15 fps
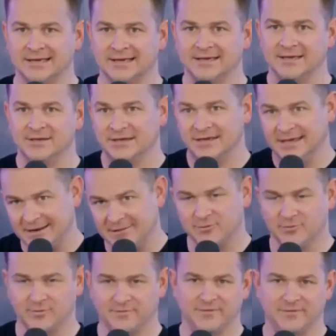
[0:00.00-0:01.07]
you get it through
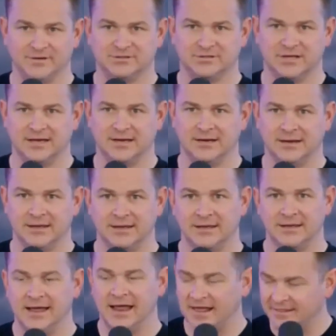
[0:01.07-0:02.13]
the finish line.
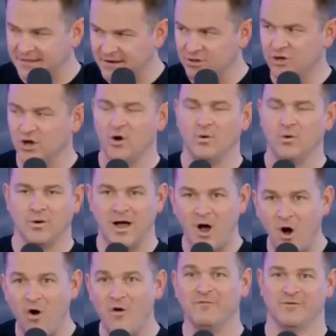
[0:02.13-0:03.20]
And then you go
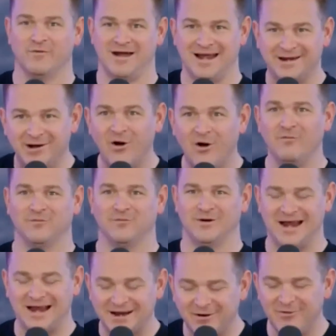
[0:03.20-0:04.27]
over and over
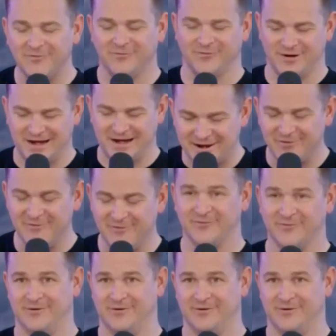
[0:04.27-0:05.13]
and over and over.